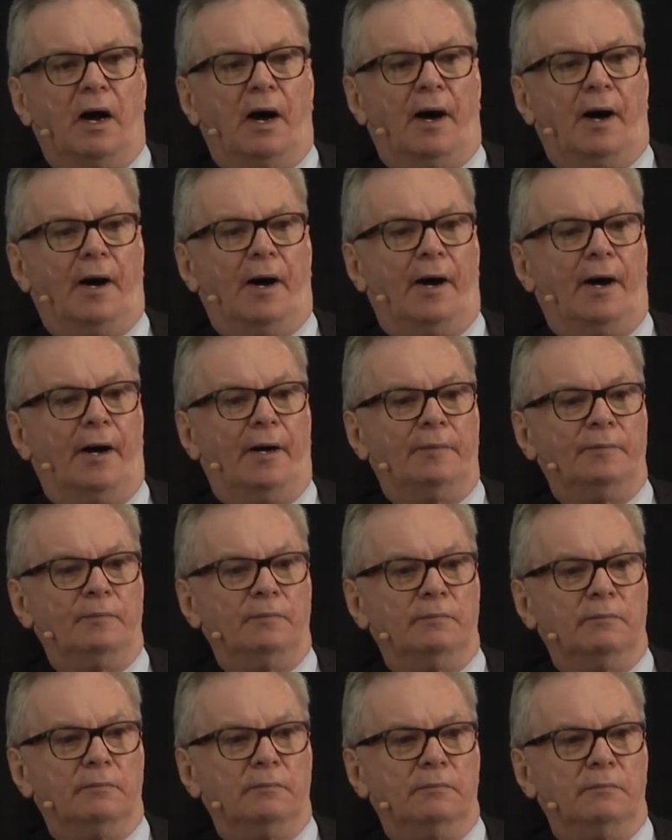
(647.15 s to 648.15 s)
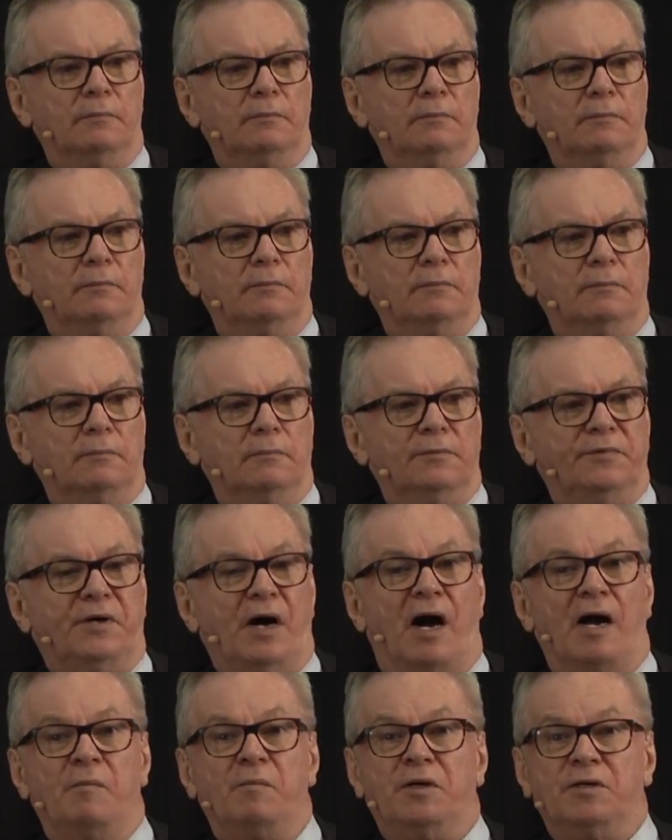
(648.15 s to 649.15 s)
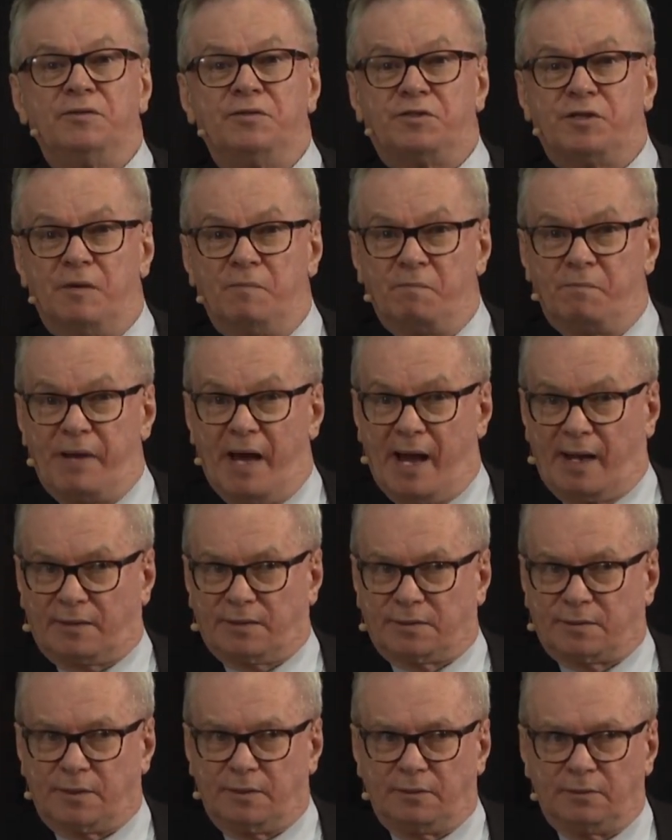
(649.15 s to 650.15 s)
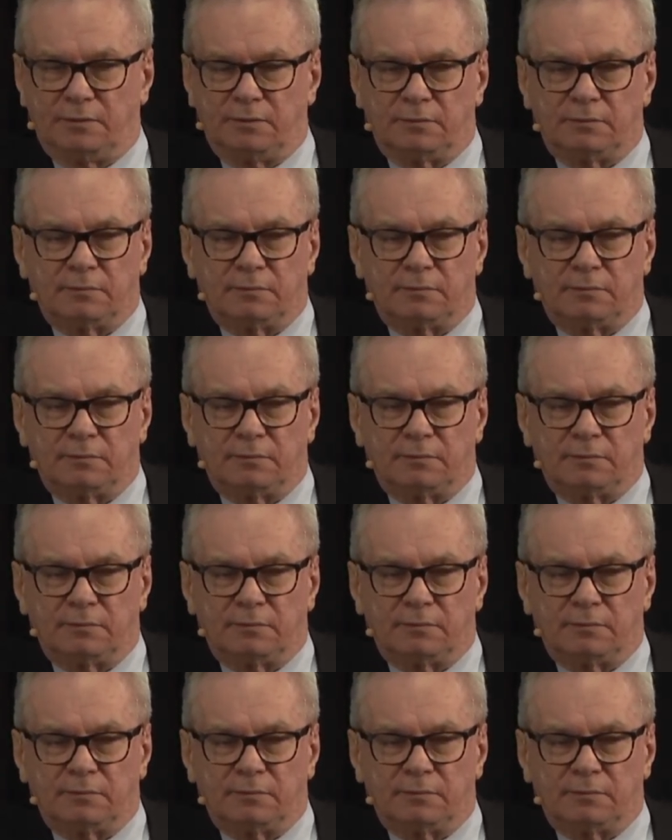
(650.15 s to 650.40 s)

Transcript: Um, Diamond Jim Baxter